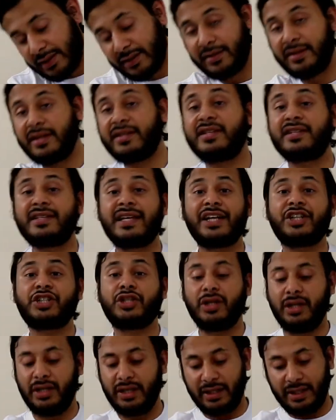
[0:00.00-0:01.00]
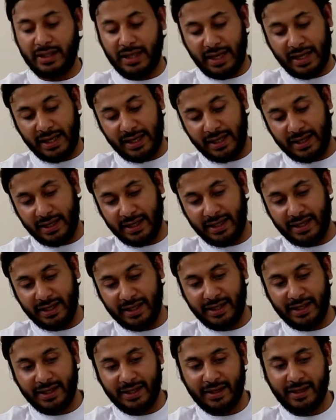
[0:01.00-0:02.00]
This is actually a
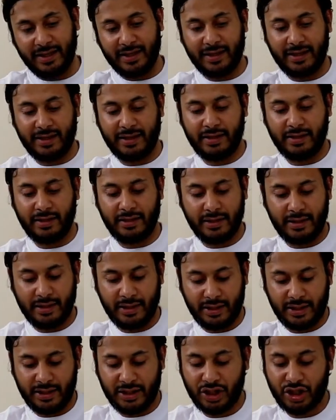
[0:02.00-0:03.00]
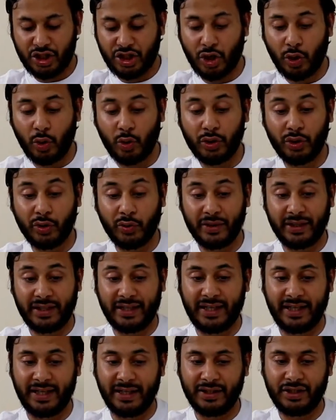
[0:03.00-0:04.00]
soldering
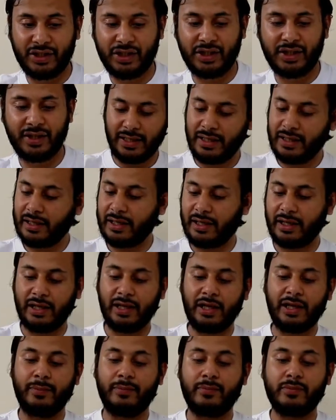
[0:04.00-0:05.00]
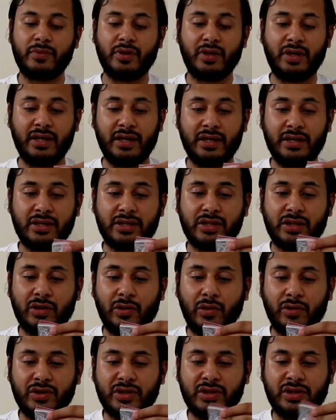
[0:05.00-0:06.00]
kit. It's
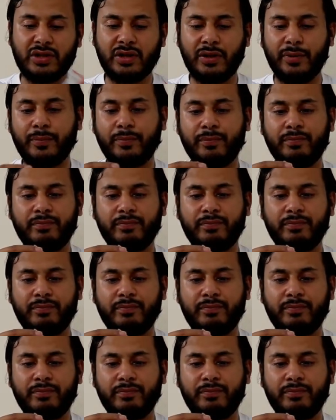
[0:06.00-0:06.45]
got some